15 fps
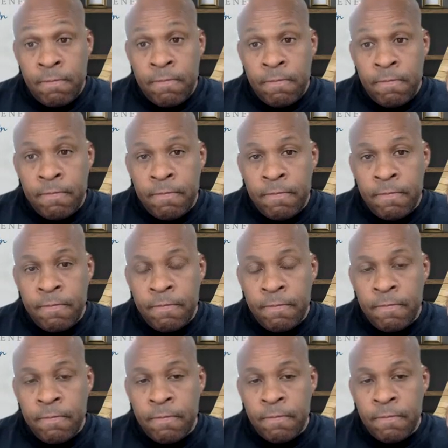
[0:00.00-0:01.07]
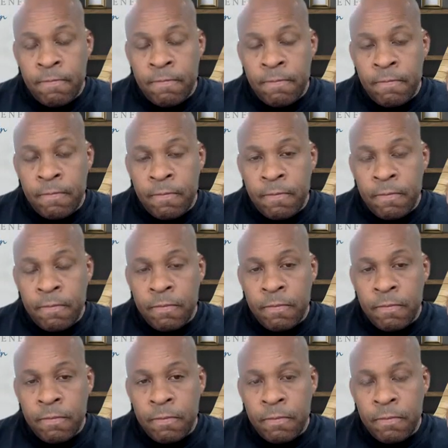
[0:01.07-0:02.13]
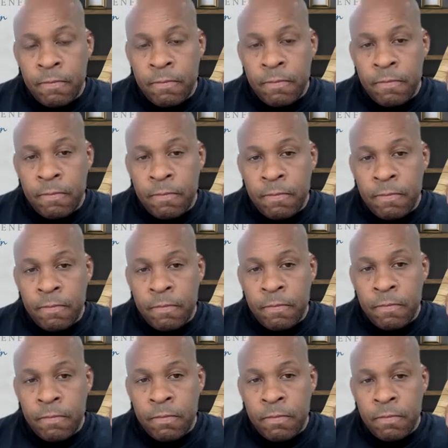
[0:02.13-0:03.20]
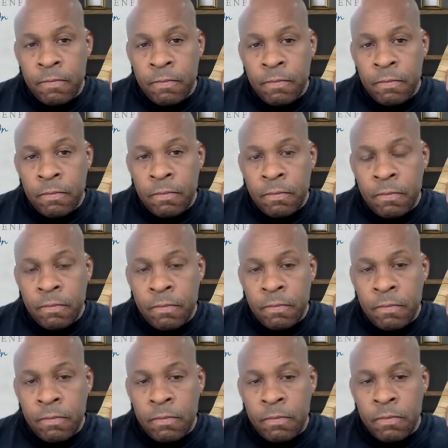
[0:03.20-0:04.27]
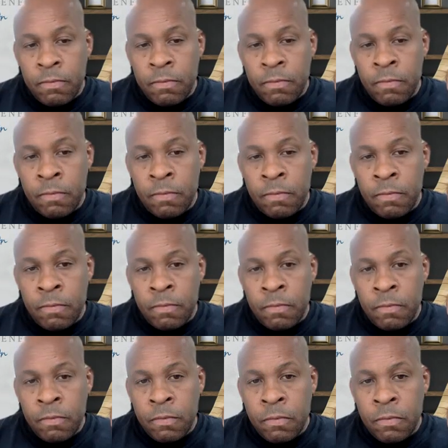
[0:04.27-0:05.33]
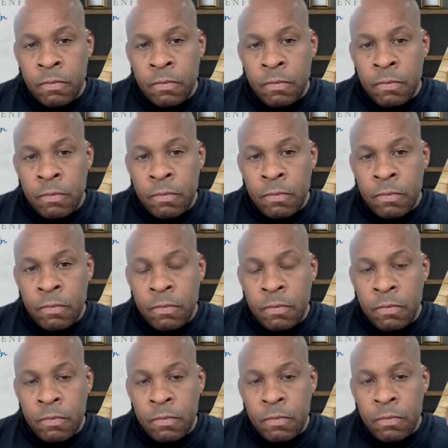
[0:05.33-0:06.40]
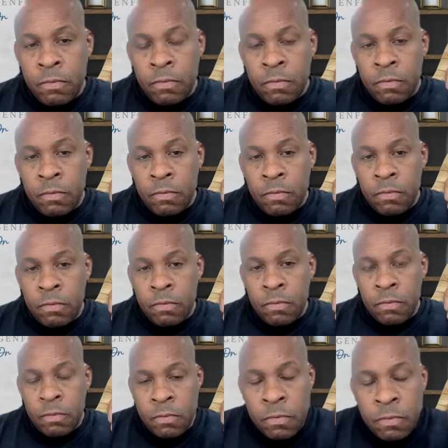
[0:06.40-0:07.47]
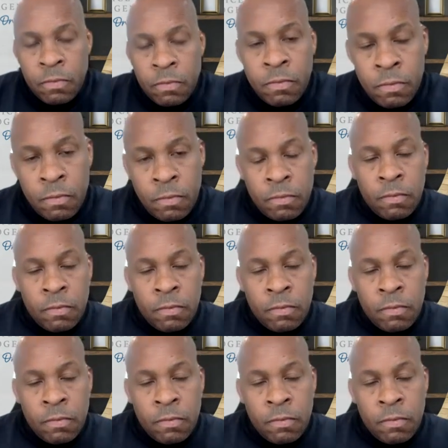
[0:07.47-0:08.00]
The person shown says nothing.